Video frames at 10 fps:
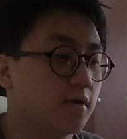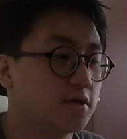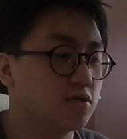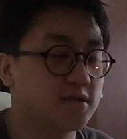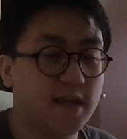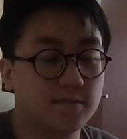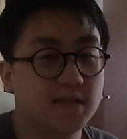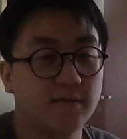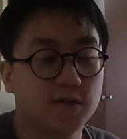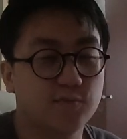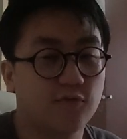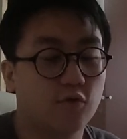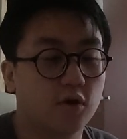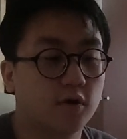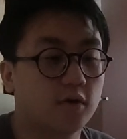It's not the same Stephen as
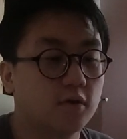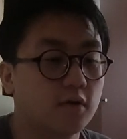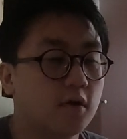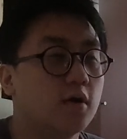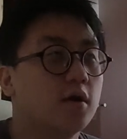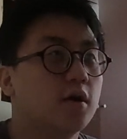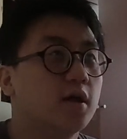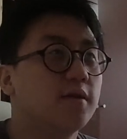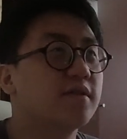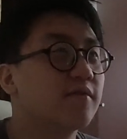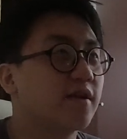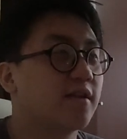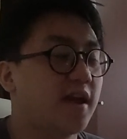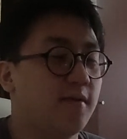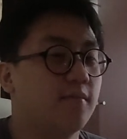before. I think of
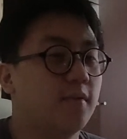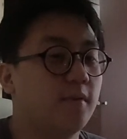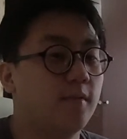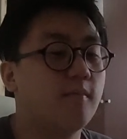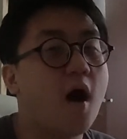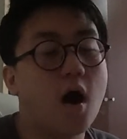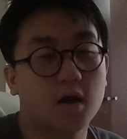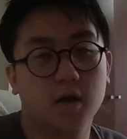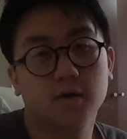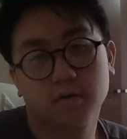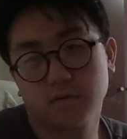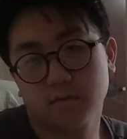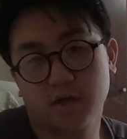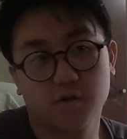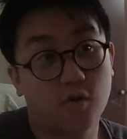another name, Mark.
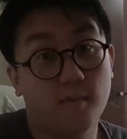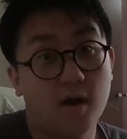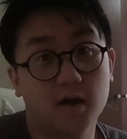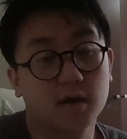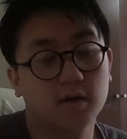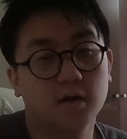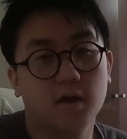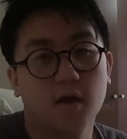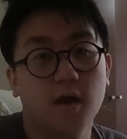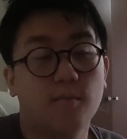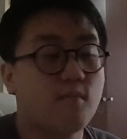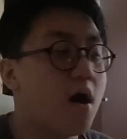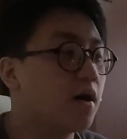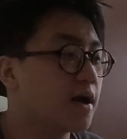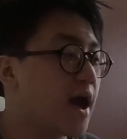I don't know Mark.
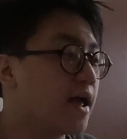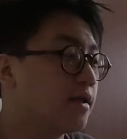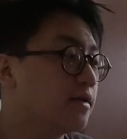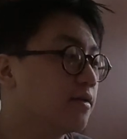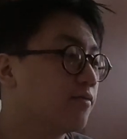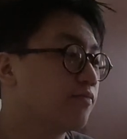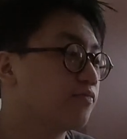Mark and